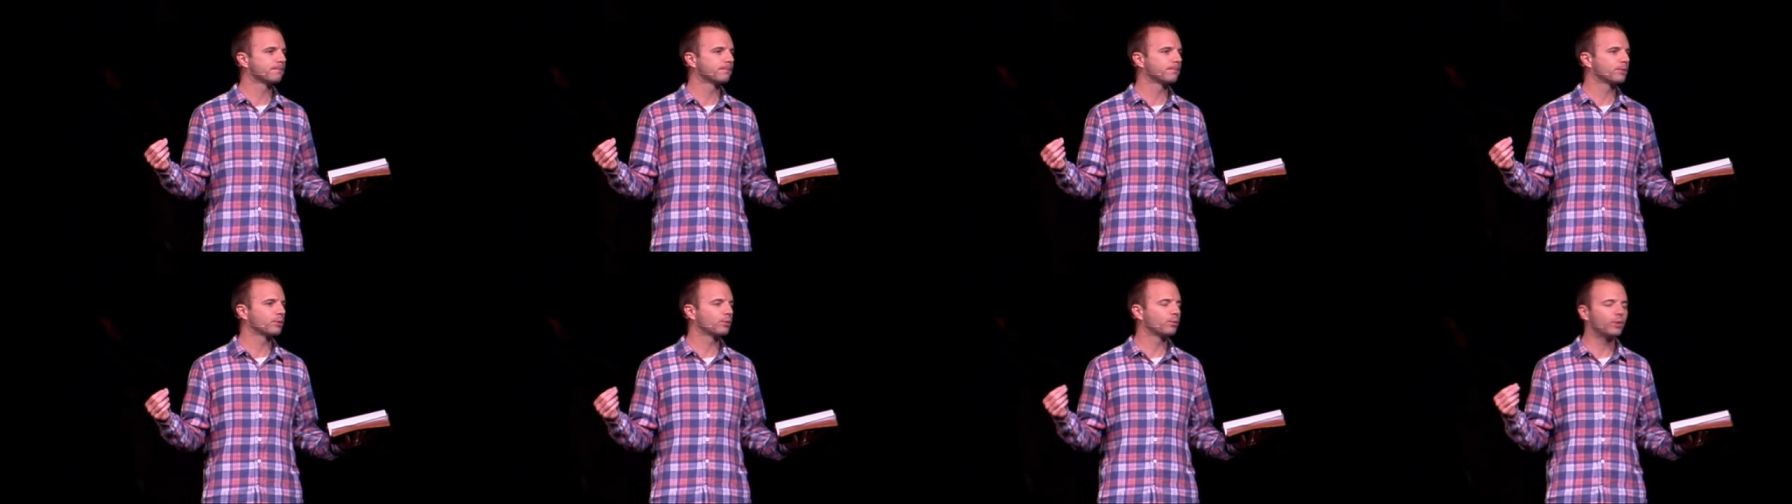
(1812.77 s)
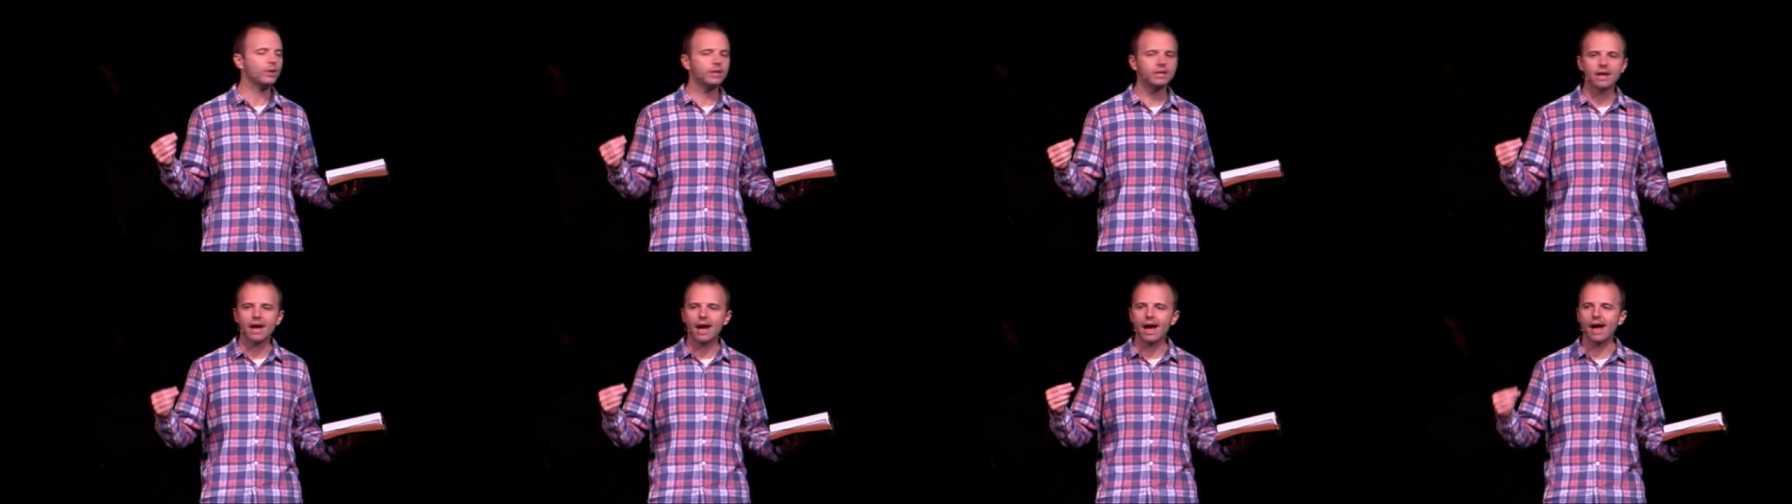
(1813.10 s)

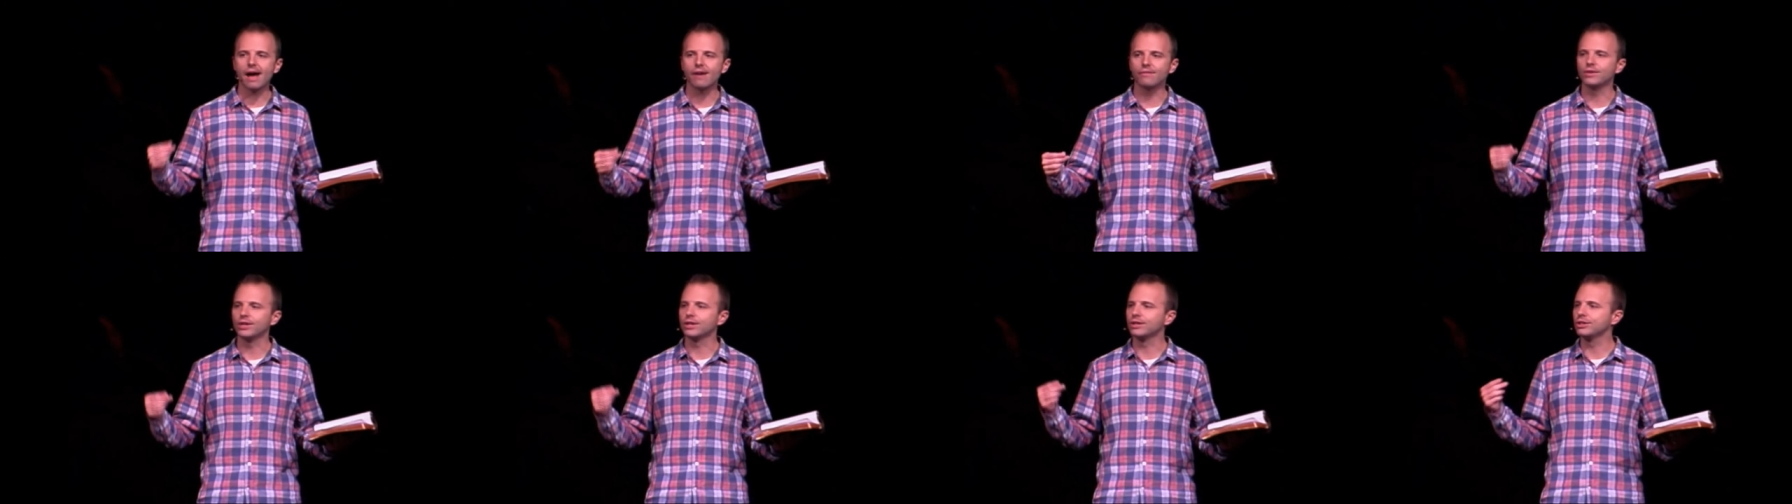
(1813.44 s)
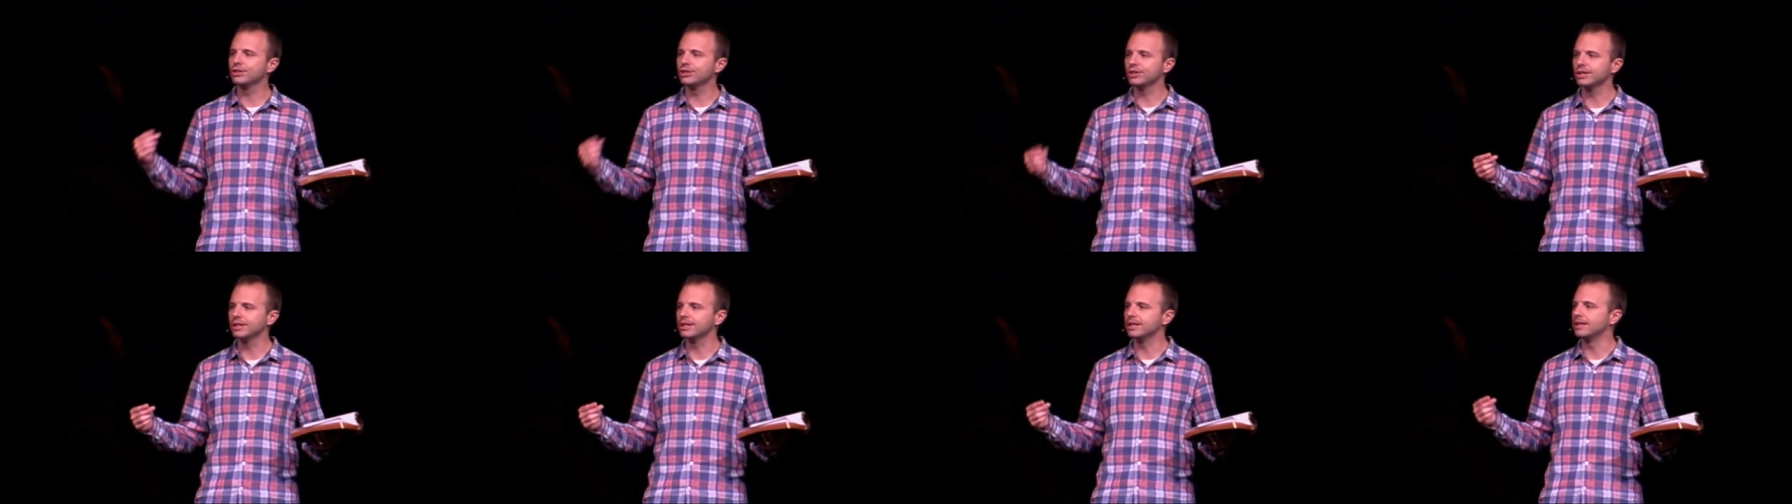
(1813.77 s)
We have a
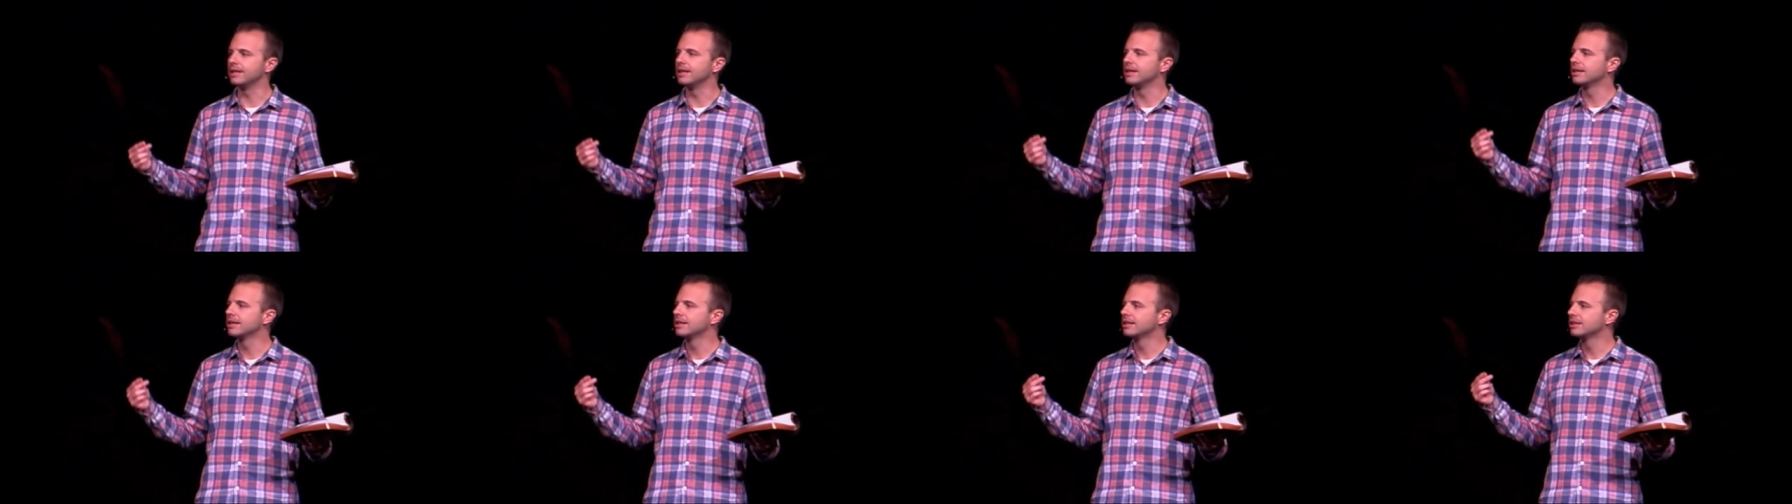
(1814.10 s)
good